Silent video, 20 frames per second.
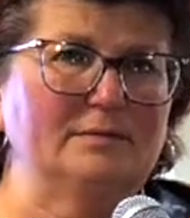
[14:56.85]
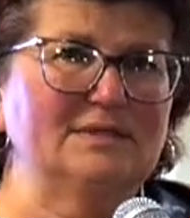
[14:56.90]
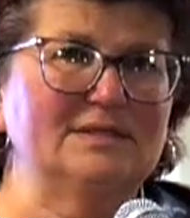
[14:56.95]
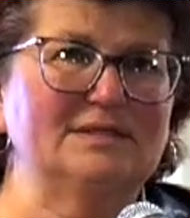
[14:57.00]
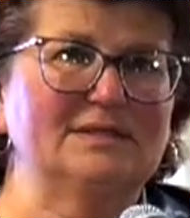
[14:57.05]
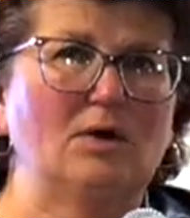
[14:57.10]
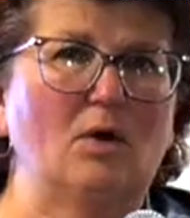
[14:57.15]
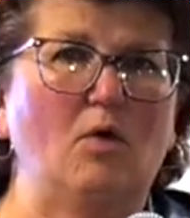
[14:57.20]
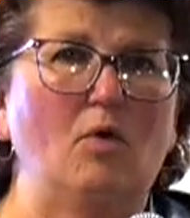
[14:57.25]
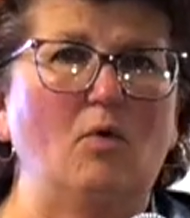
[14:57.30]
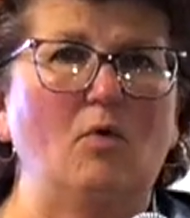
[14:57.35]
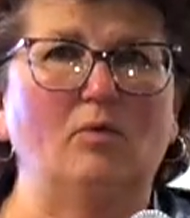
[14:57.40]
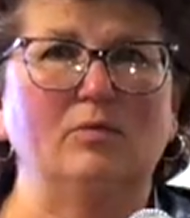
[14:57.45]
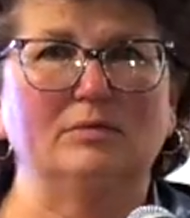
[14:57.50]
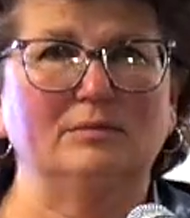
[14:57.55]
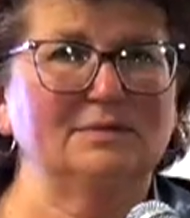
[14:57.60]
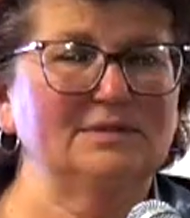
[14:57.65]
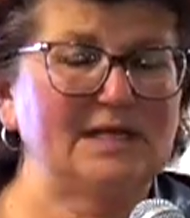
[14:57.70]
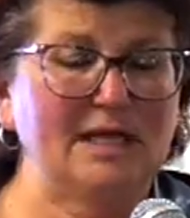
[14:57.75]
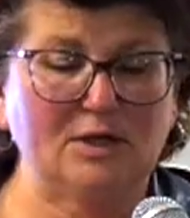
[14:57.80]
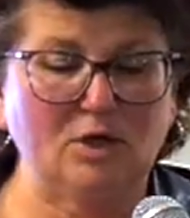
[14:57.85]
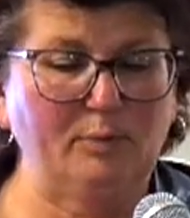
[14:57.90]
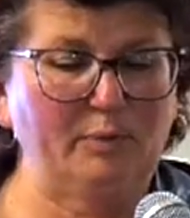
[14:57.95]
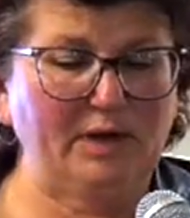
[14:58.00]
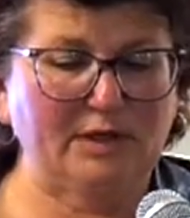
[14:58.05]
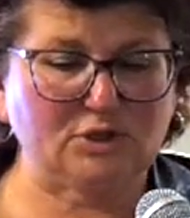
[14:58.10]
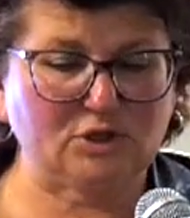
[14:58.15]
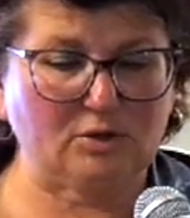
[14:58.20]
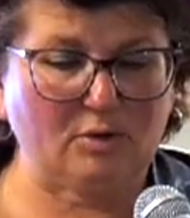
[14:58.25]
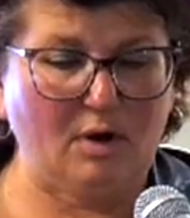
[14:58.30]
So take your
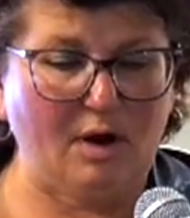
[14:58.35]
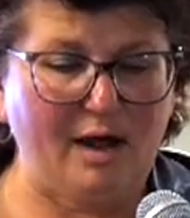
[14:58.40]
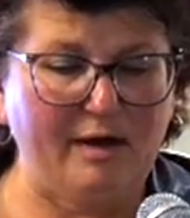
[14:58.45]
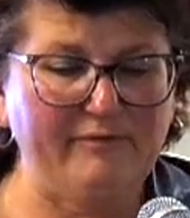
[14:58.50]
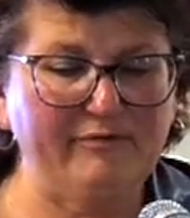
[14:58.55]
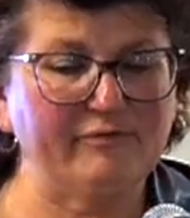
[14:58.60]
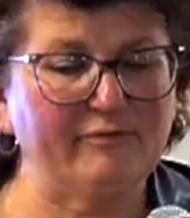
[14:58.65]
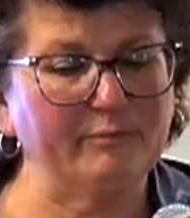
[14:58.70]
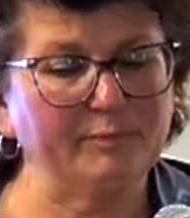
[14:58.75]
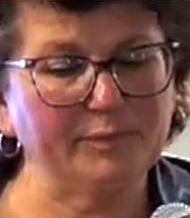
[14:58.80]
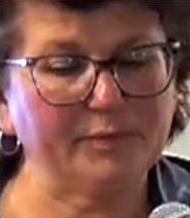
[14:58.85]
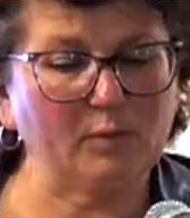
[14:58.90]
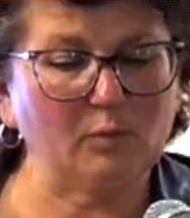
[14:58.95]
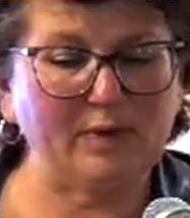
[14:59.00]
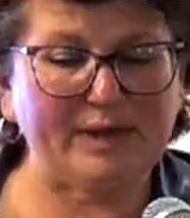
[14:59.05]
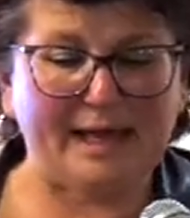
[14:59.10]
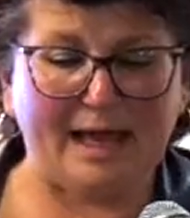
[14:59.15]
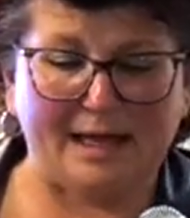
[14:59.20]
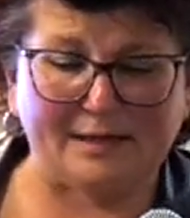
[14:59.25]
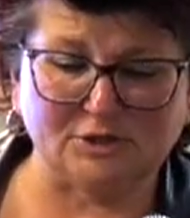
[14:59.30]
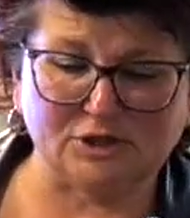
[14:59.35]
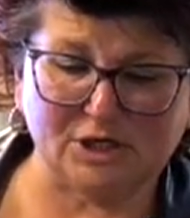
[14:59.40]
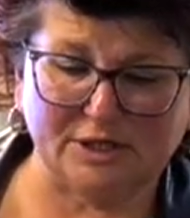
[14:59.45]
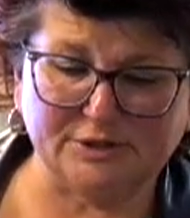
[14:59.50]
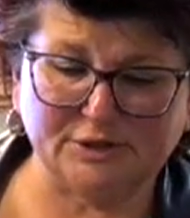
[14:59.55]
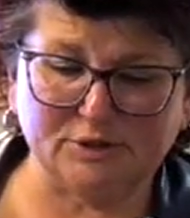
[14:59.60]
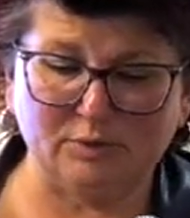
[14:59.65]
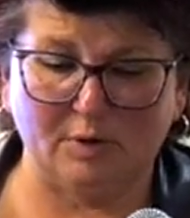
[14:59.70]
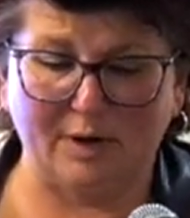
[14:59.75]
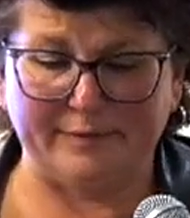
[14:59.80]
picture off. We can't
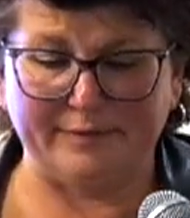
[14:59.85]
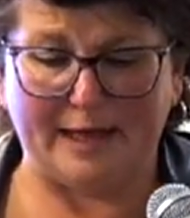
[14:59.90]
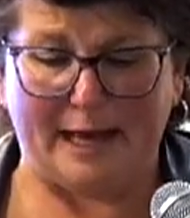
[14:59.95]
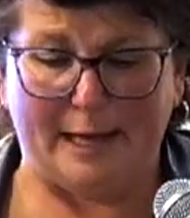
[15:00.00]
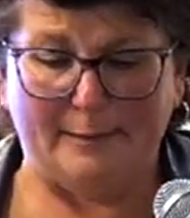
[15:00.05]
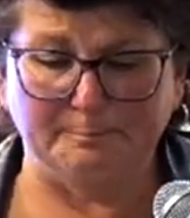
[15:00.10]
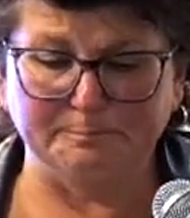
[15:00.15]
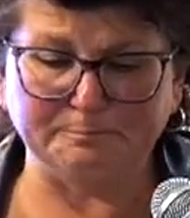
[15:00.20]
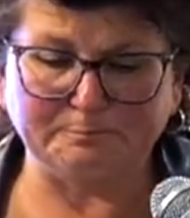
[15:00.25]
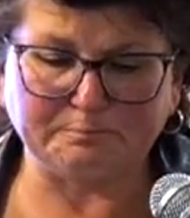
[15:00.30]
judge you on that.